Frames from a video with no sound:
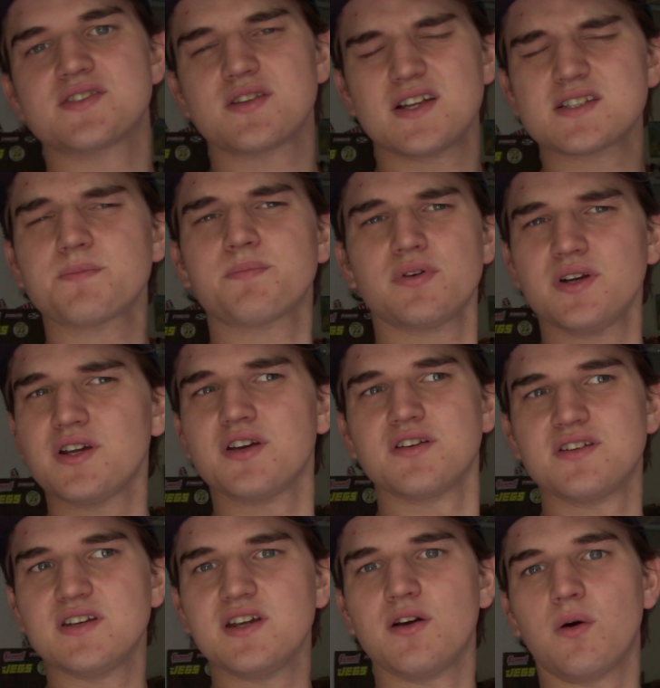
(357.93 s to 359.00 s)
So that's a pretty
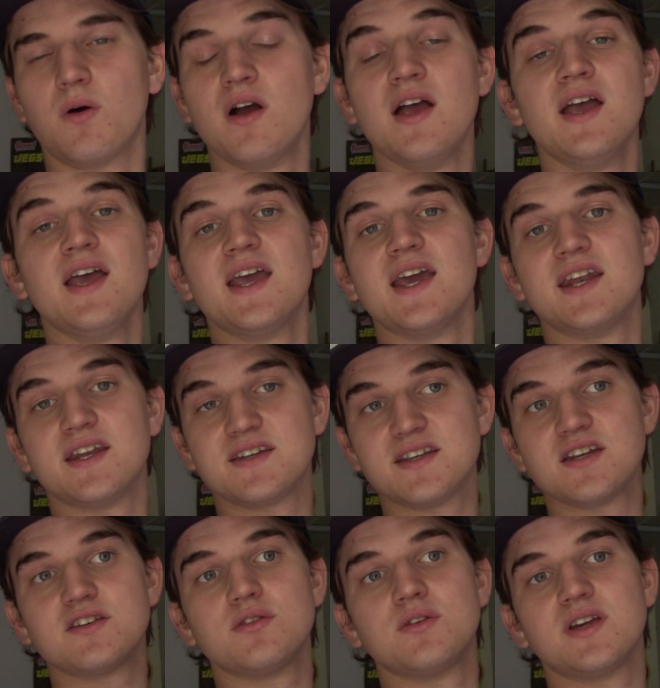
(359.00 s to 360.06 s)
good deal, and it
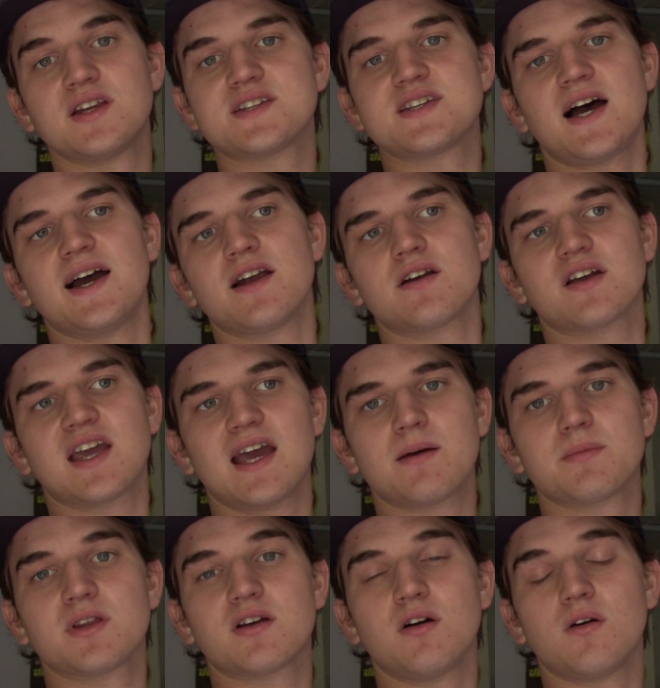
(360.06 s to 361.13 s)
did do the entire cab
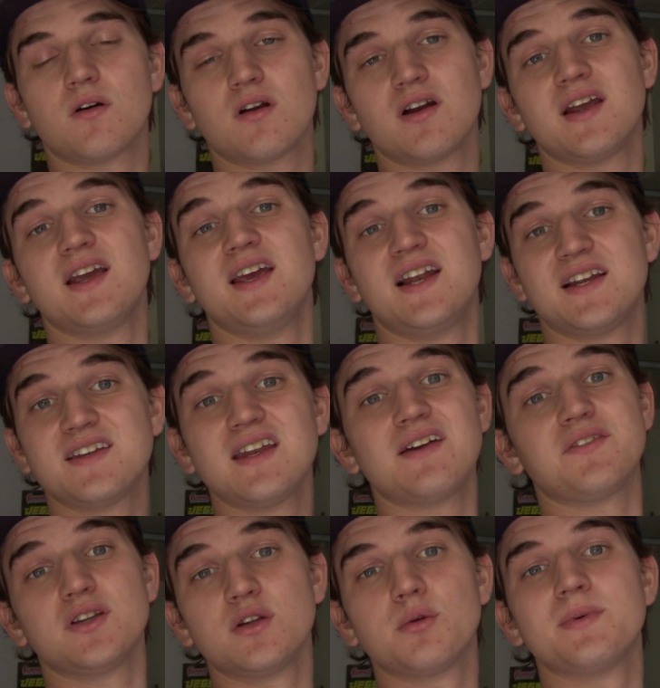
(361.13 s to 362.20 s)
of the car, and I did
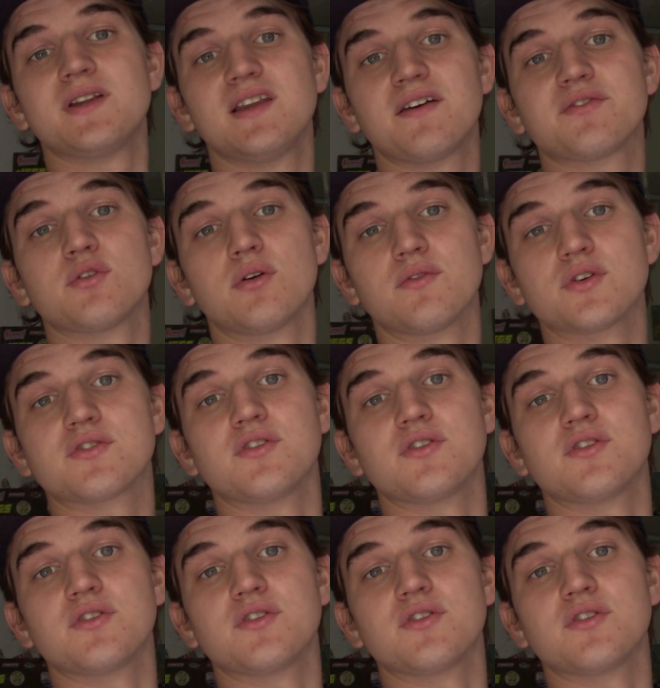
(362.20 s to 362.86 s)
have a little bit left over